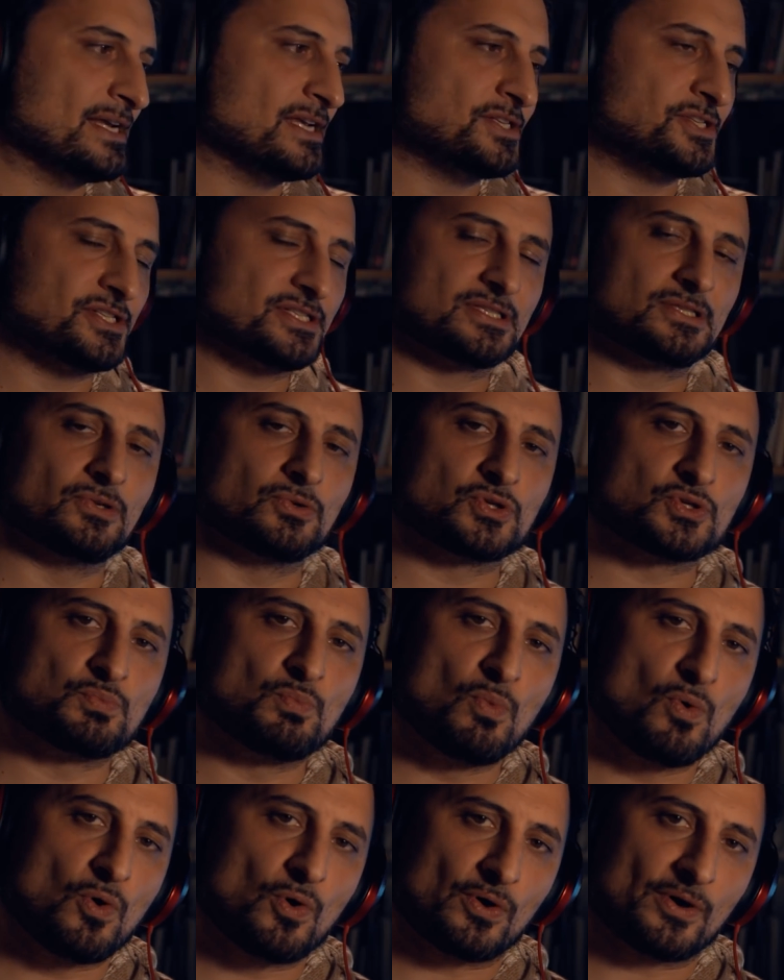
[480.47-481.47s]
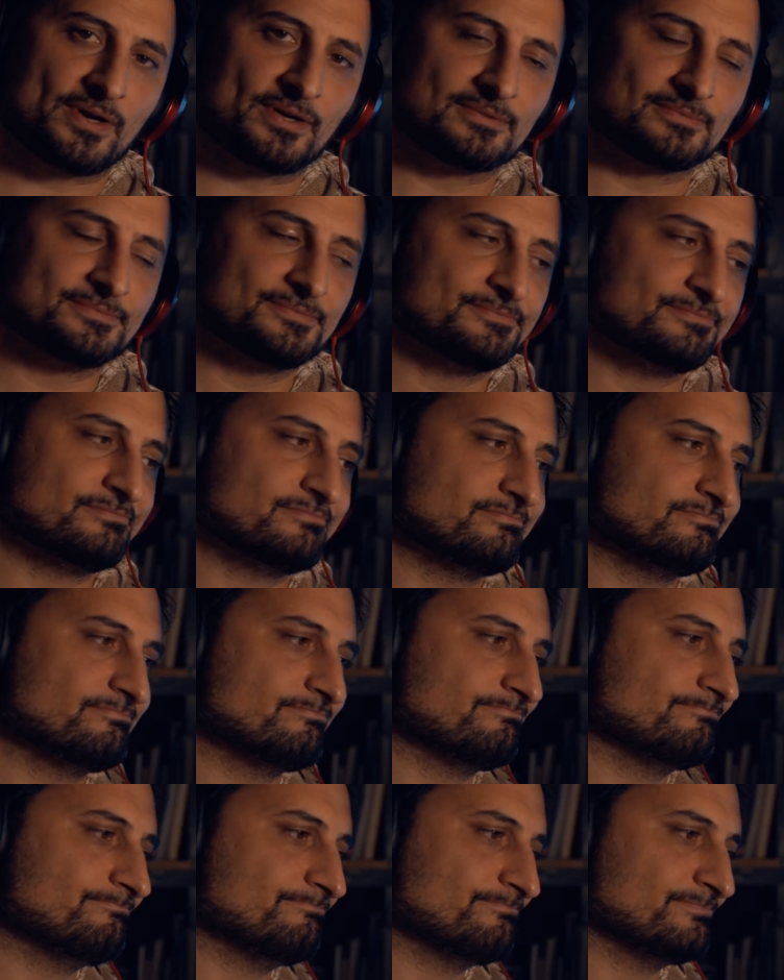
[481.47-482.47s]
it just looks more
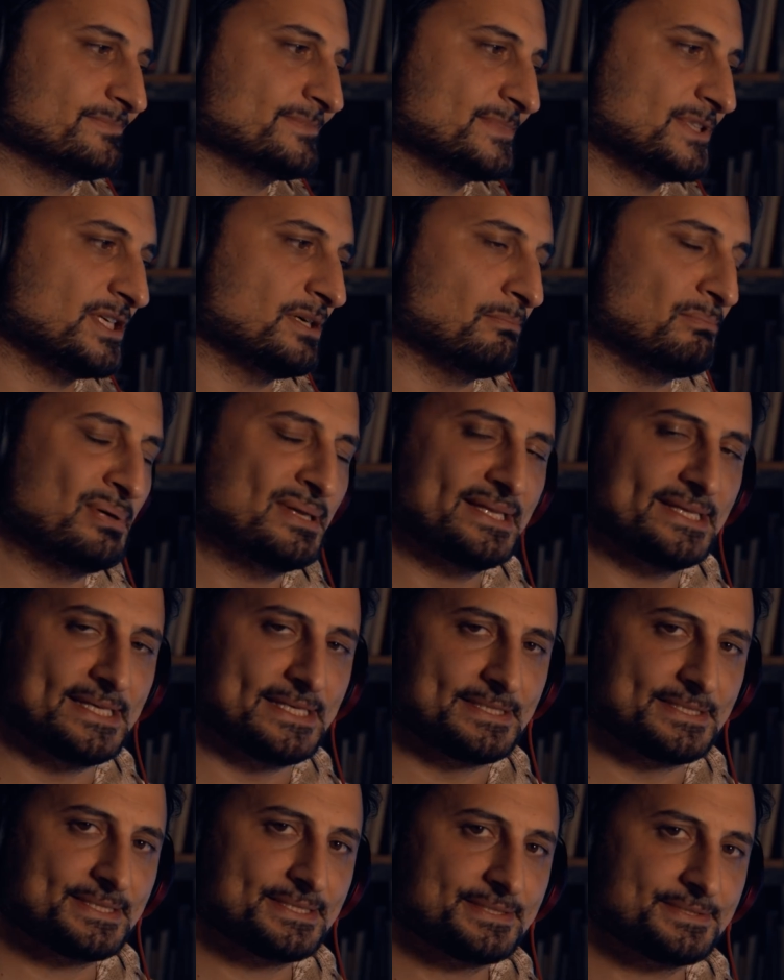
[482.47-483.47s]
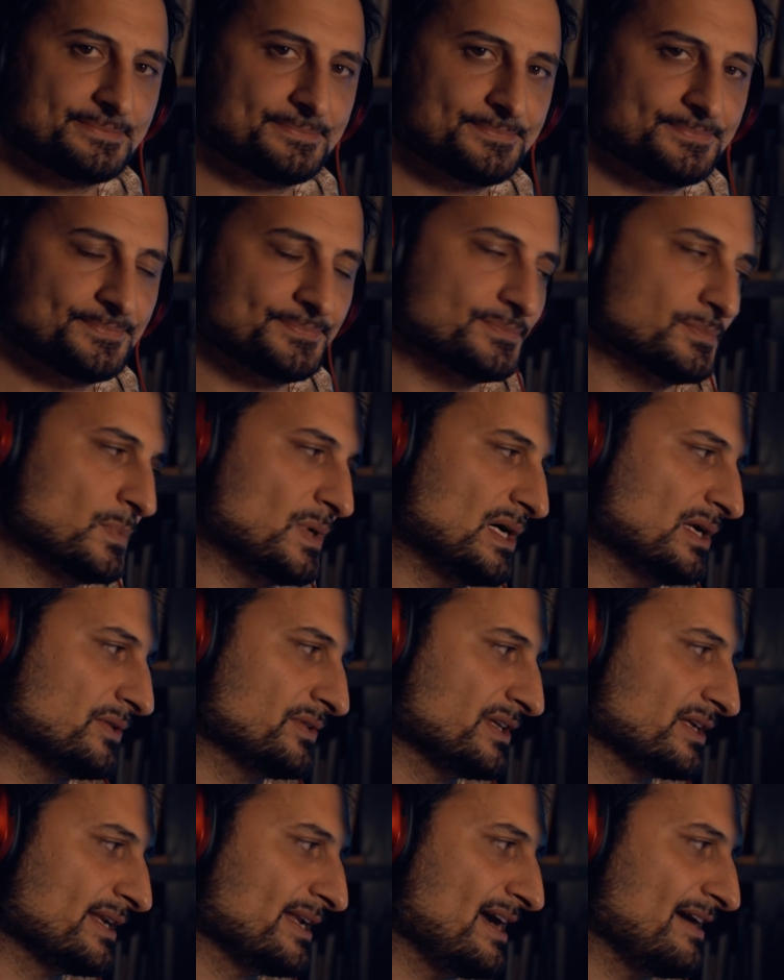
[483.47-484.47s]
complete, while on
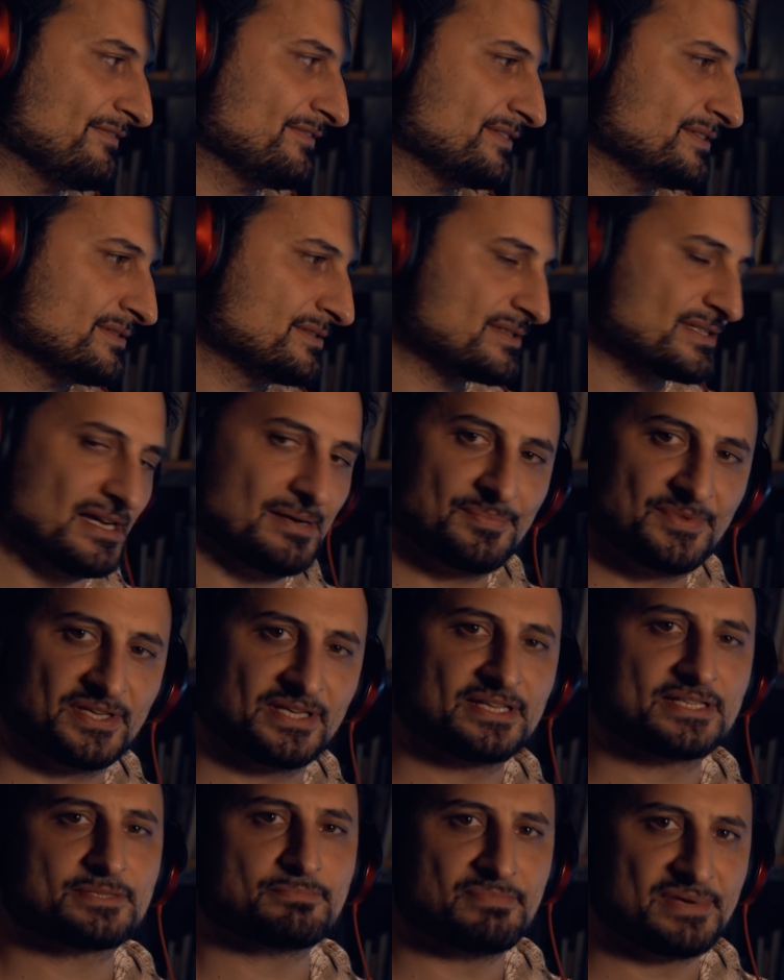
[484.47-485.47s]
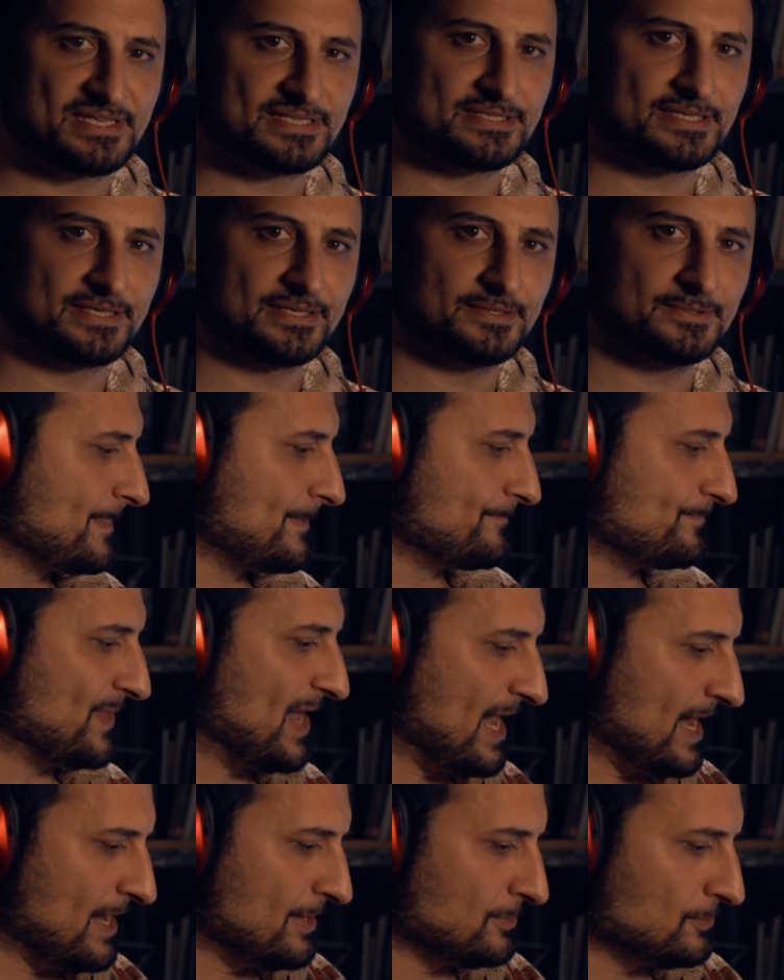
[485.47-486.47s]
the left, something is missing.
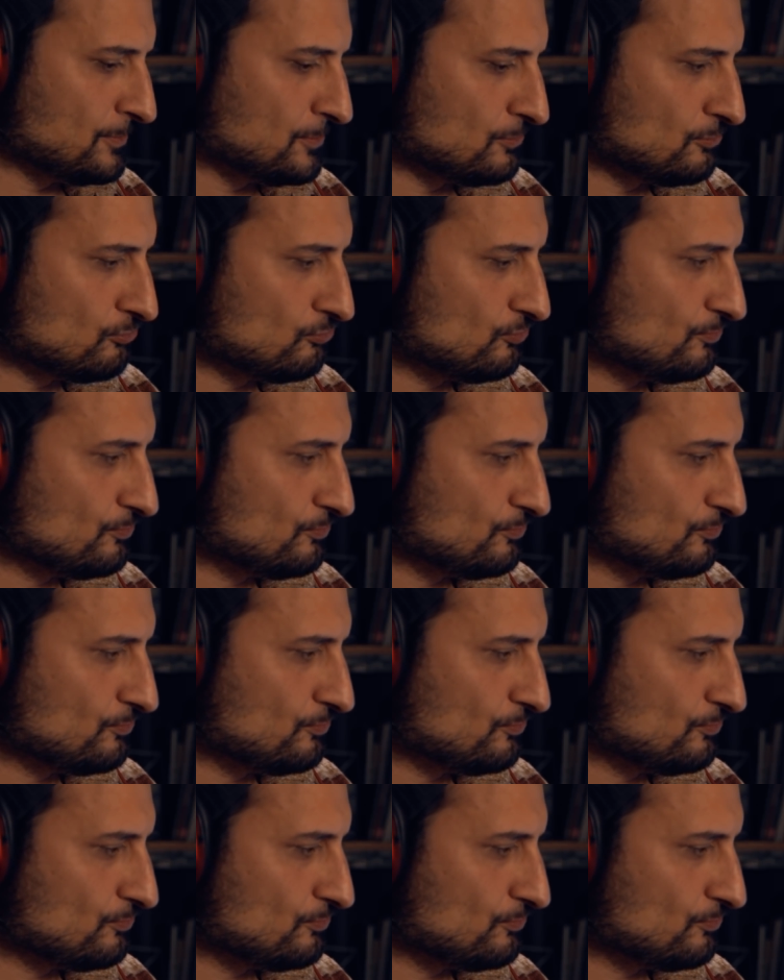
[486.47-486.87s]
Now,